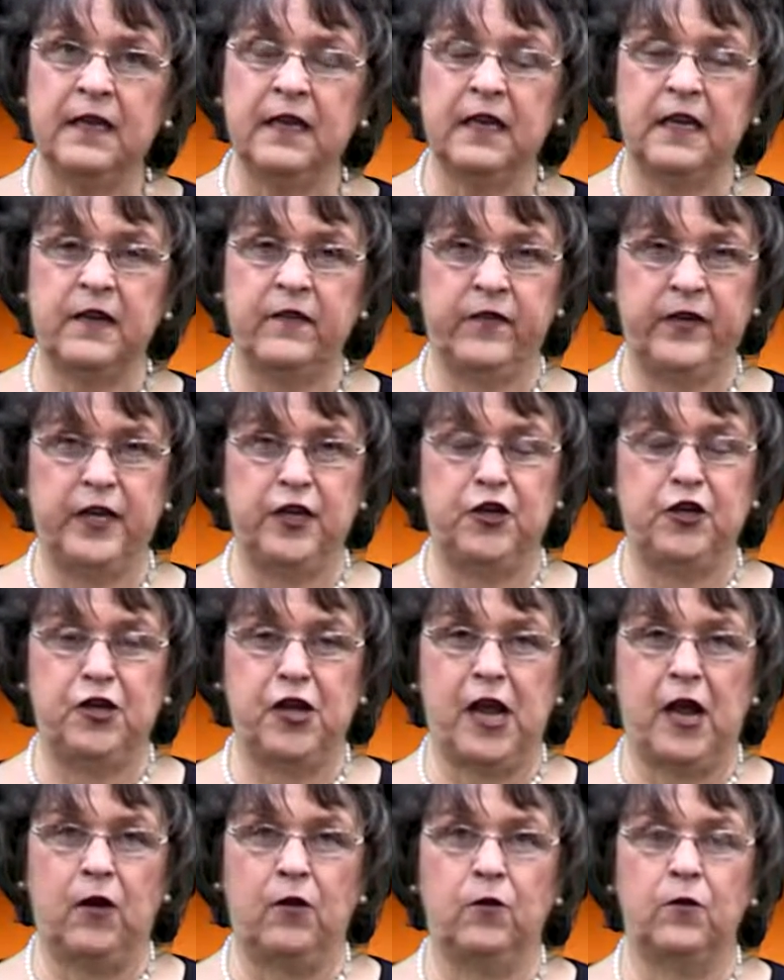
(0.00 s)
TV
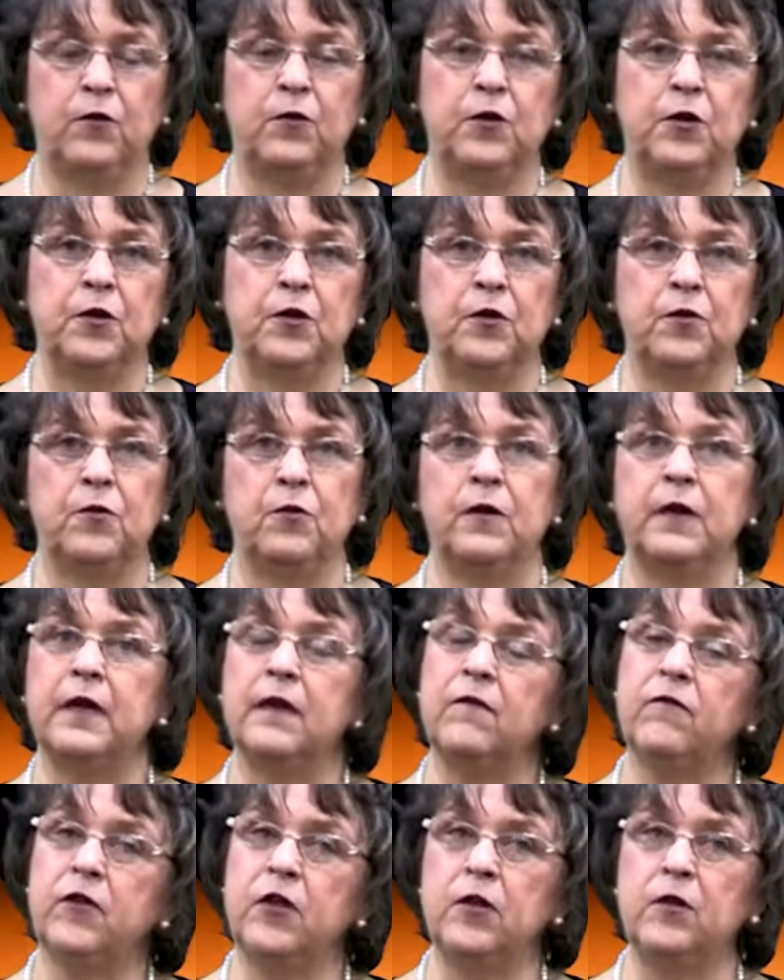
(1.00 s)
show, to
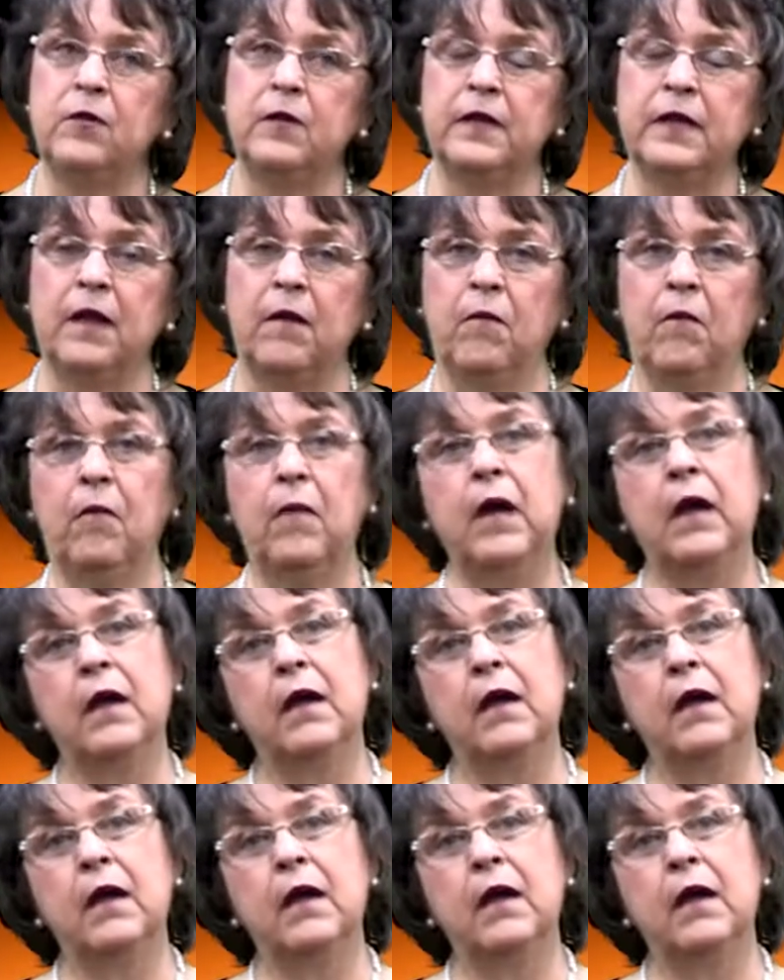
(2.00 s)
give you some